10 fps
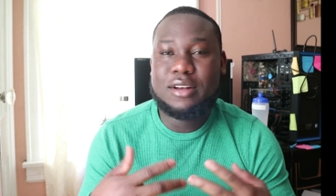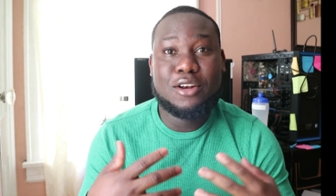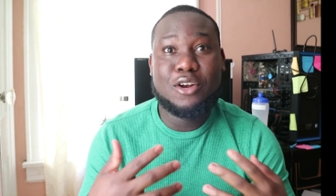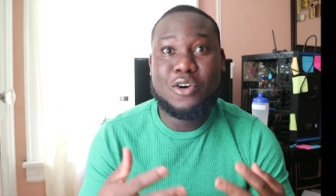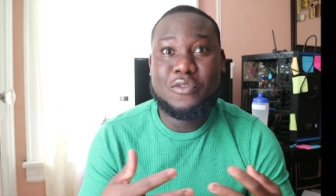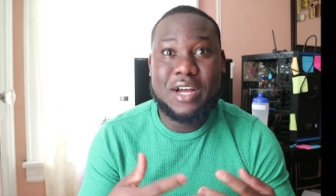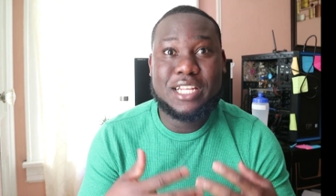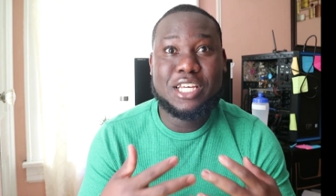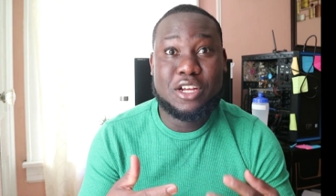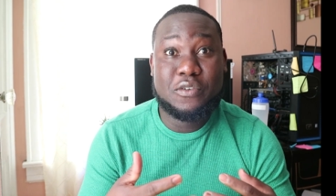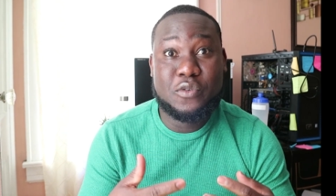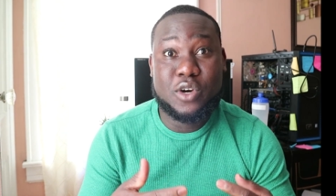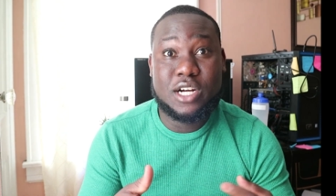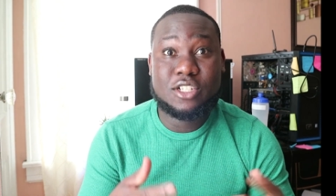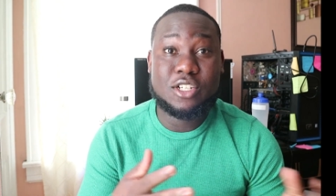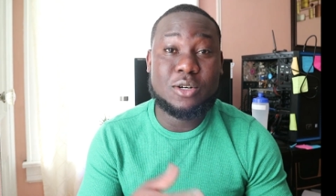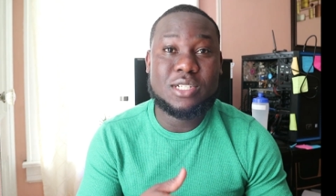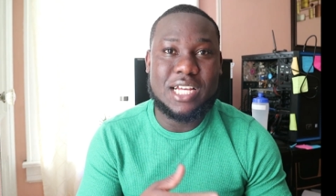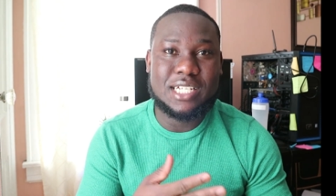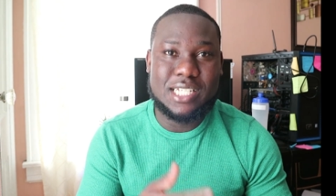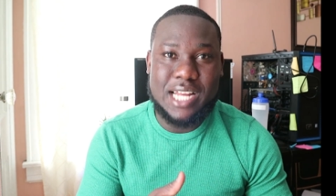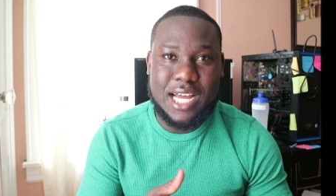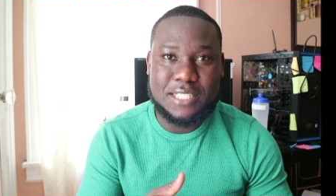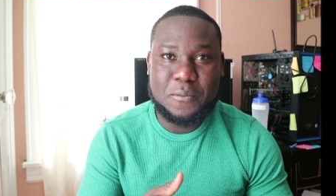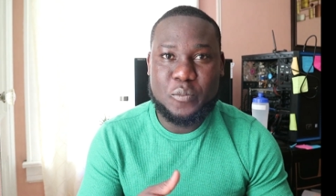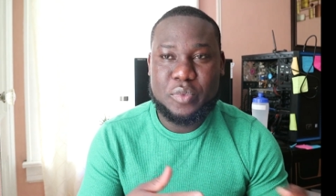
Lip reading: love and care for. There's downside to that,